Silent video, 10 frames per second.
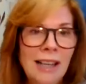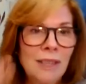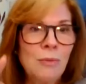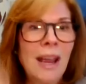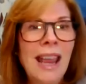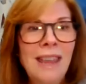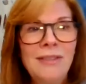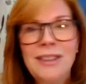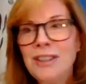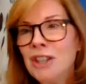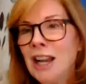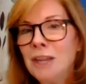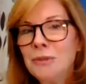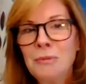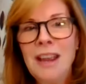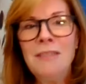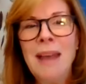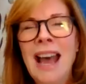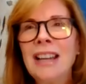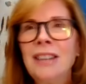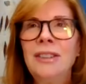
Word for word: I could wave and the child would wave back.